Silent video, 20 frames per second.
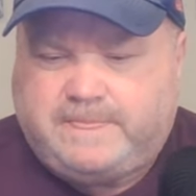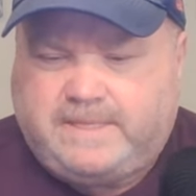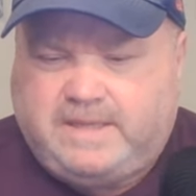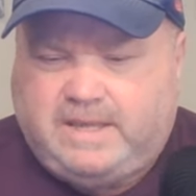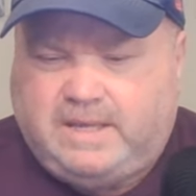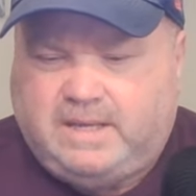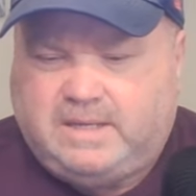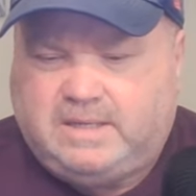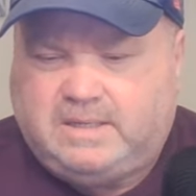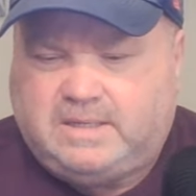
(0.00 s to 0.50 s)

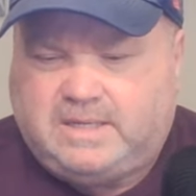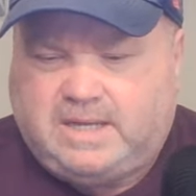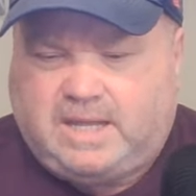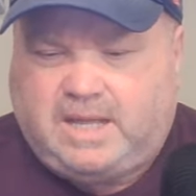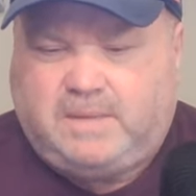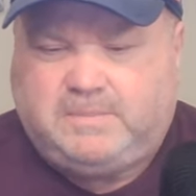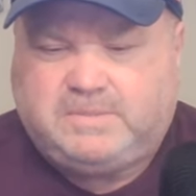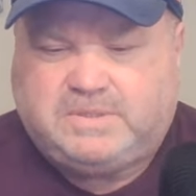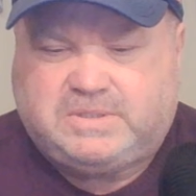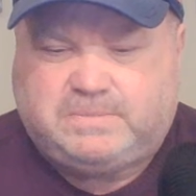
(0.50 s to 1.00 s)
and
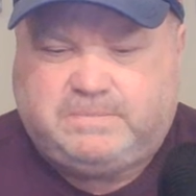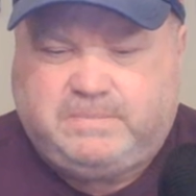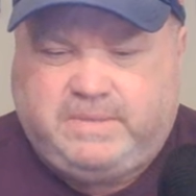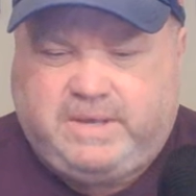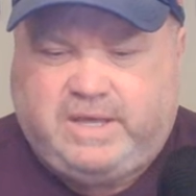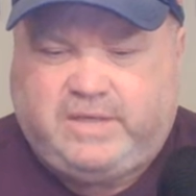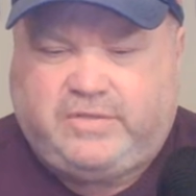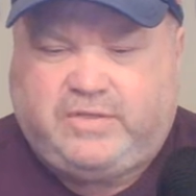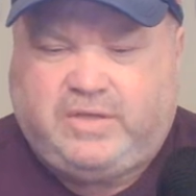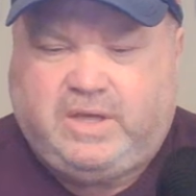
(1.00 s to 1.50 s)
Dom
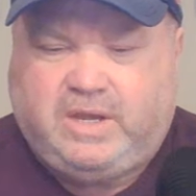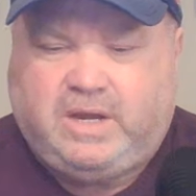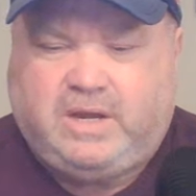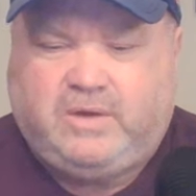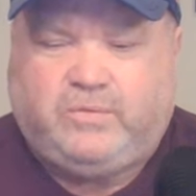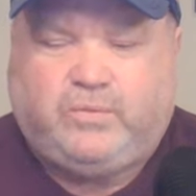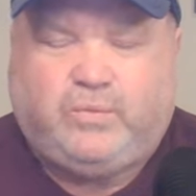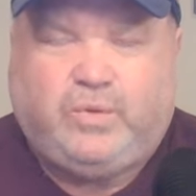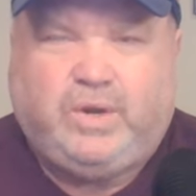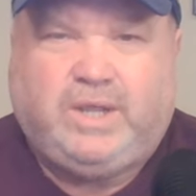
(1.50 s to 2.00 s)
Smith hit
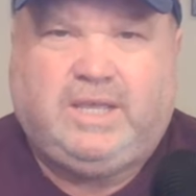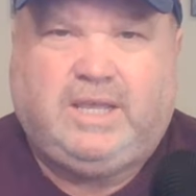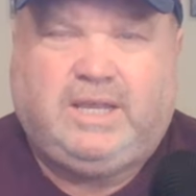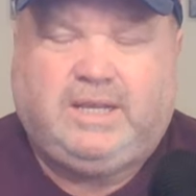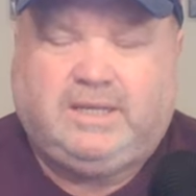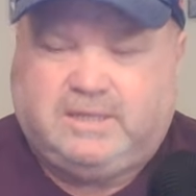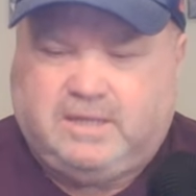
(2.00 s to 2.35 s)
a ringing